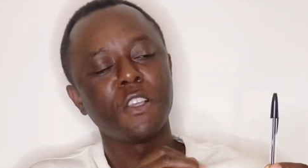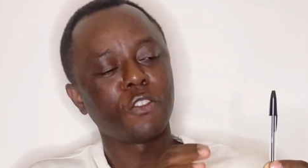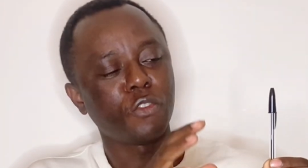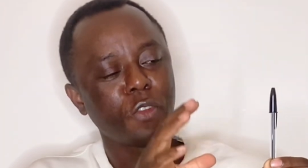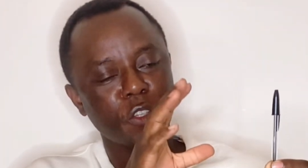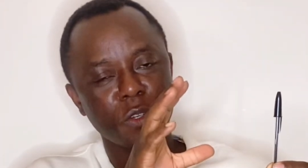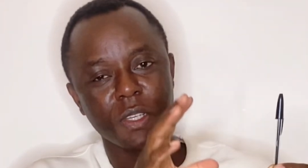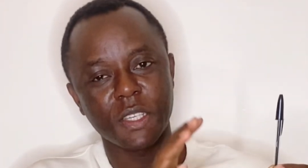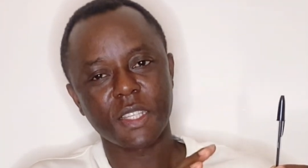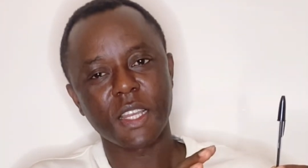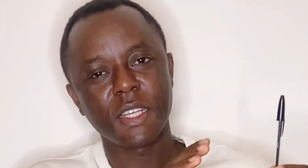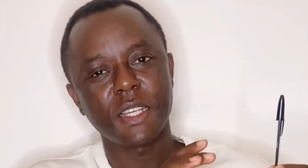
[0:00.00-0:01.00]
So just
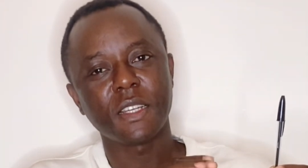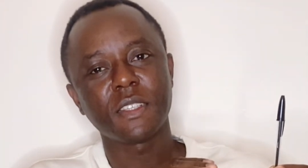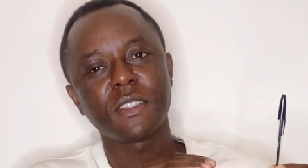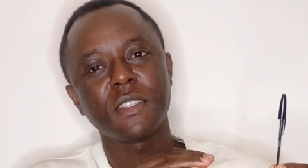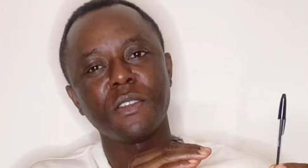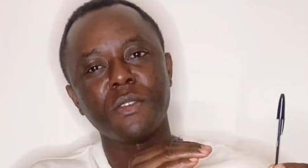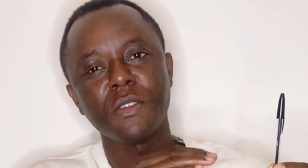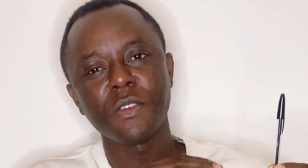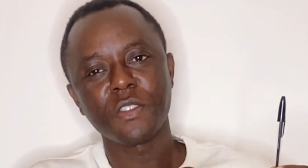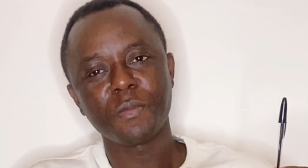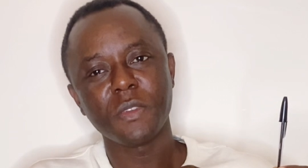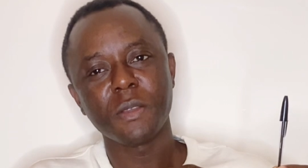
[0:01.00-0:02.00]
understand that
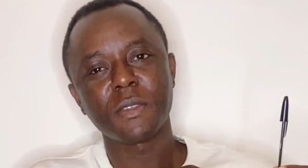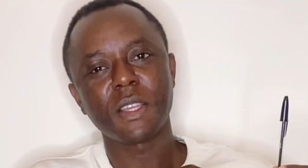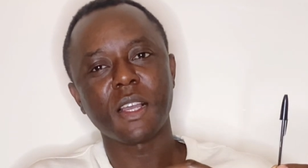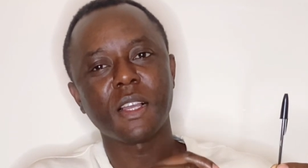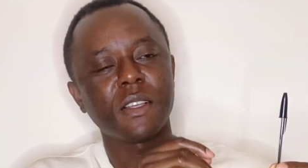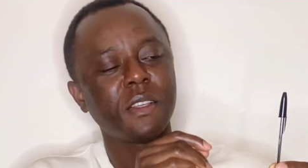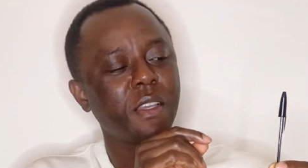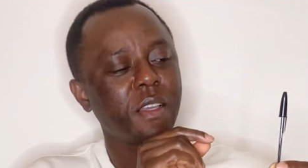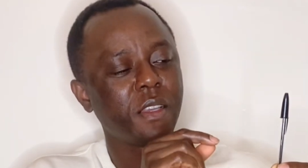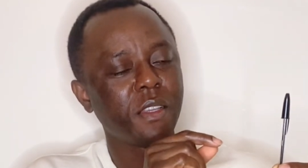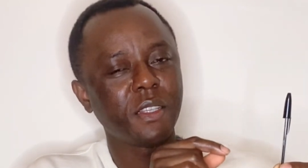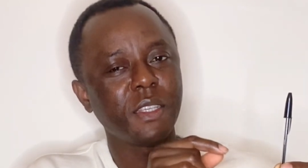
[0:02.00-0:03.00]
those pips are
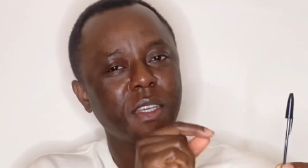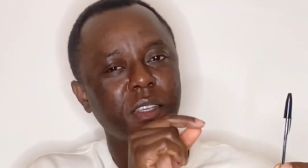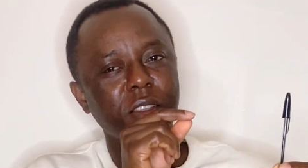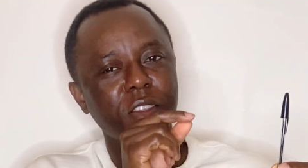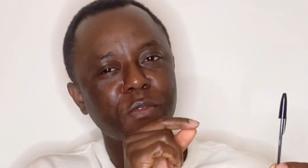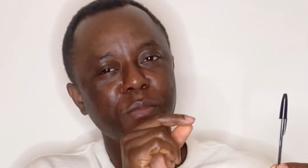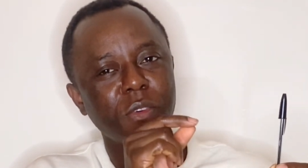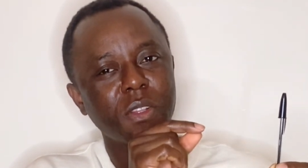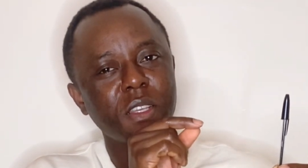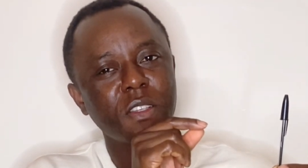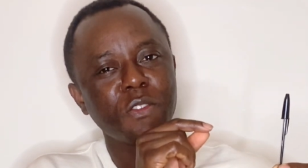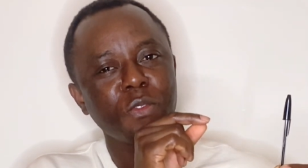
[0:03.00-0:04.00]
the
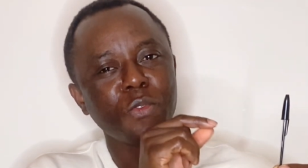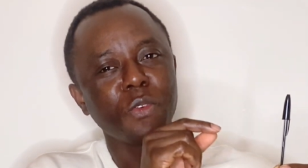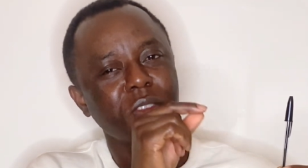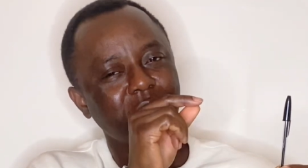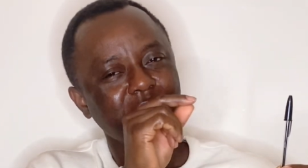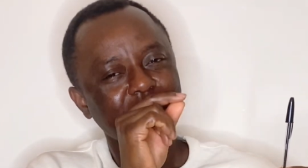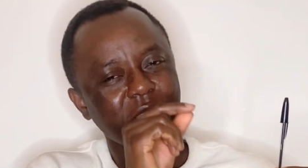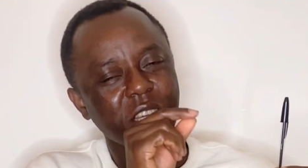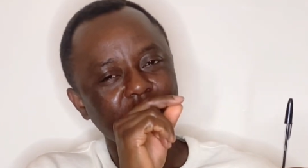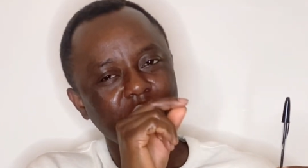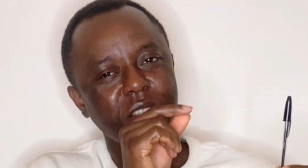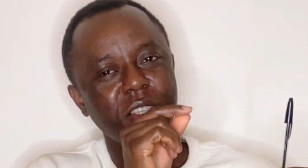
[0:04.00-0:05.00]
smallest,
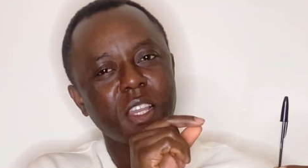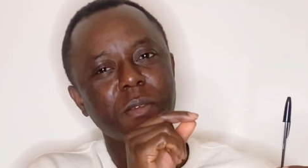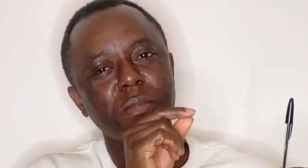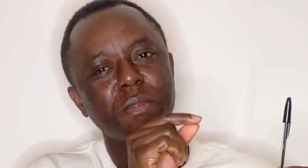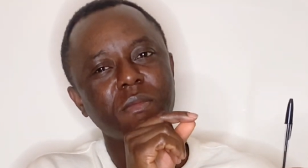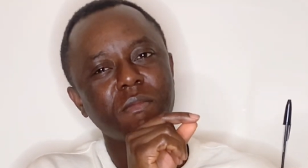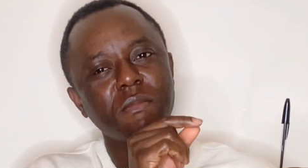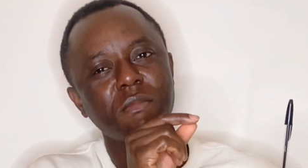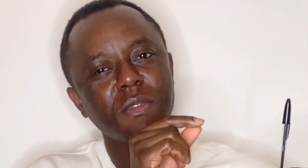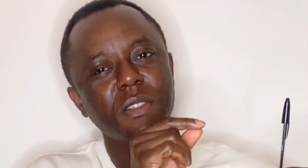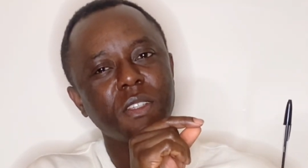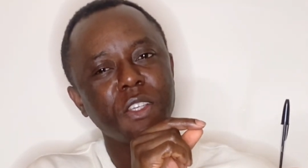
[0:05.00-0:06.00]
each step,
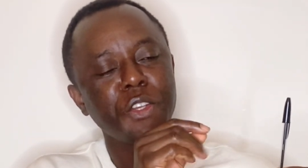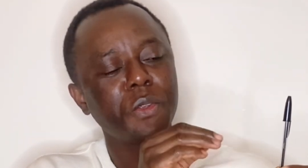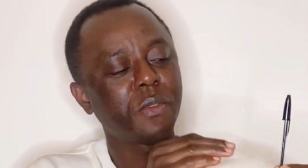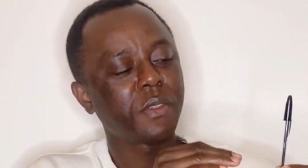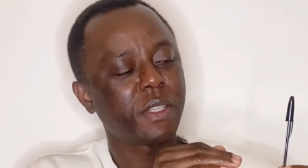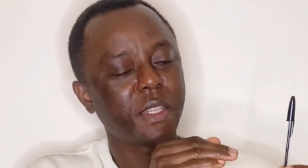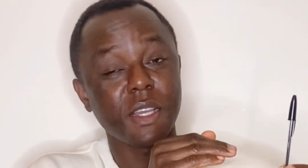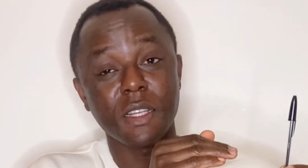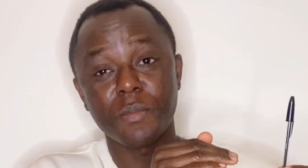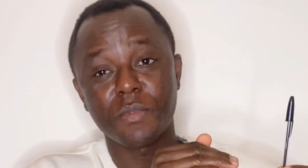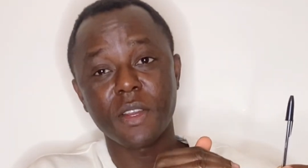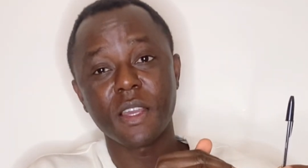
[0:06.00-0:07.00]
that the
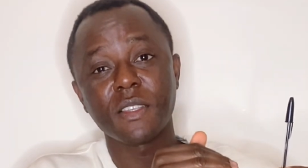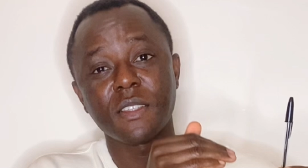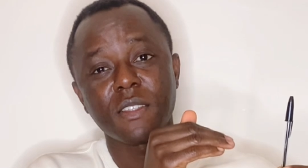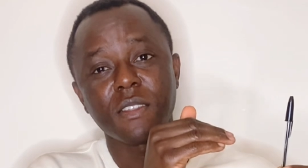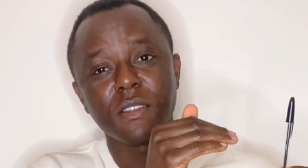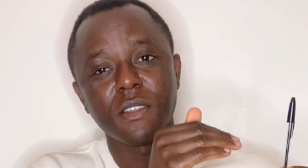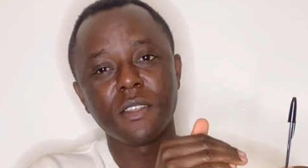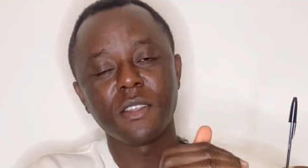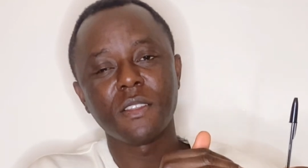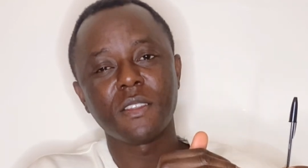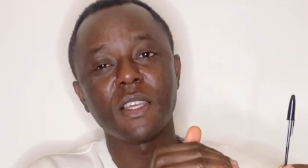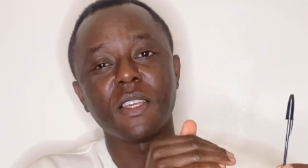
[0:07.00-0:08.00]
price
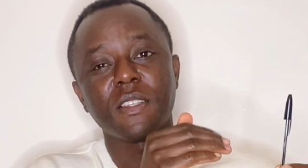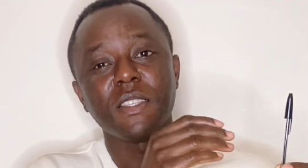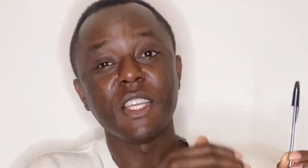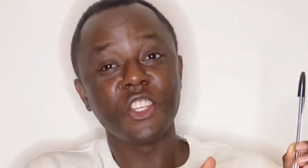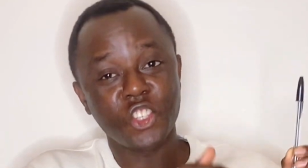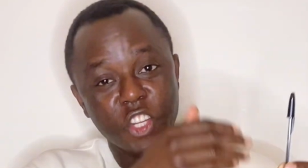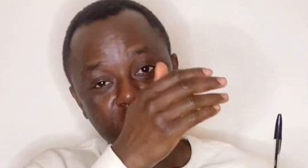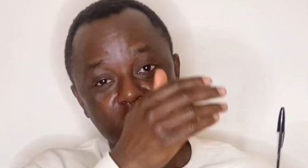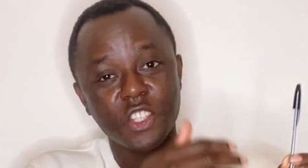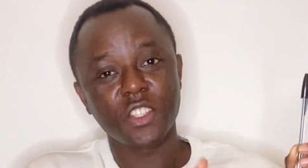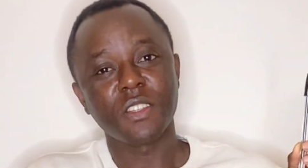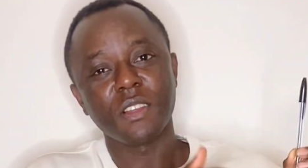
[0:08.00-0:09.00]
takes, they
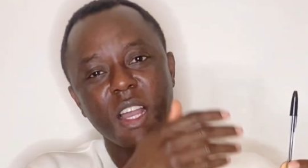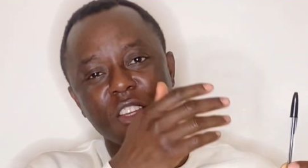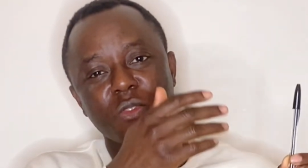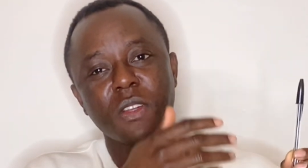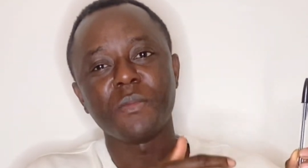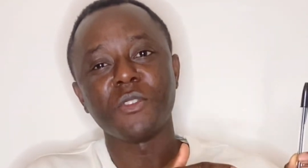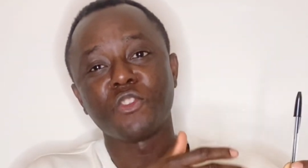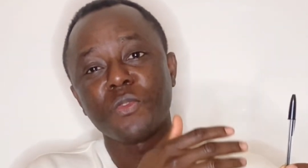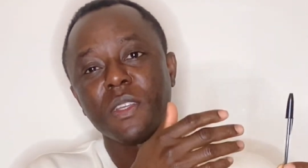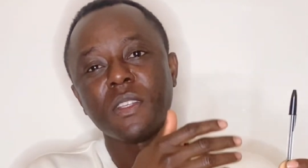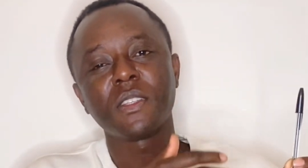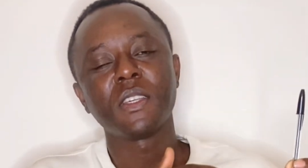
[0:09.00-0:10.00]
change actually
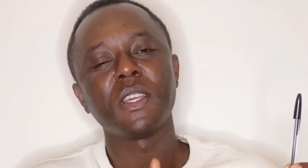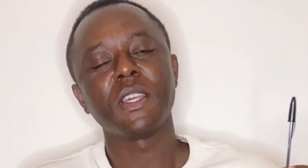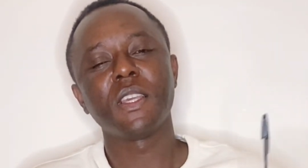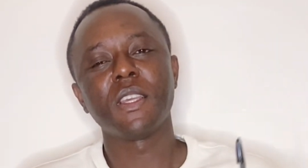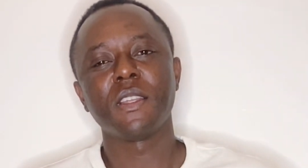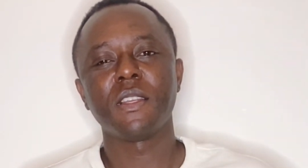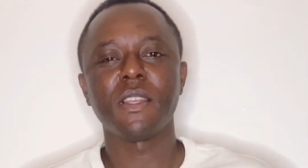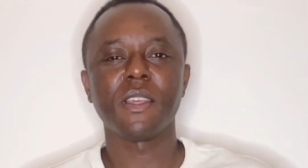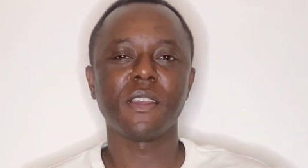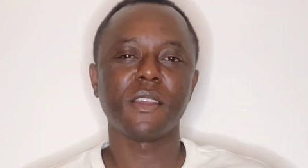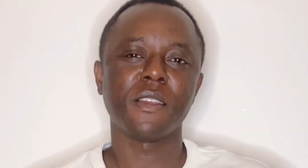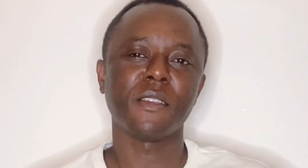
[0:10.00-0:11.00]
between
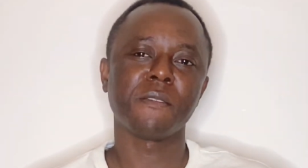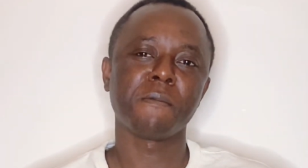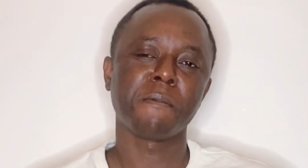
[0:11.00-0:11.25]
the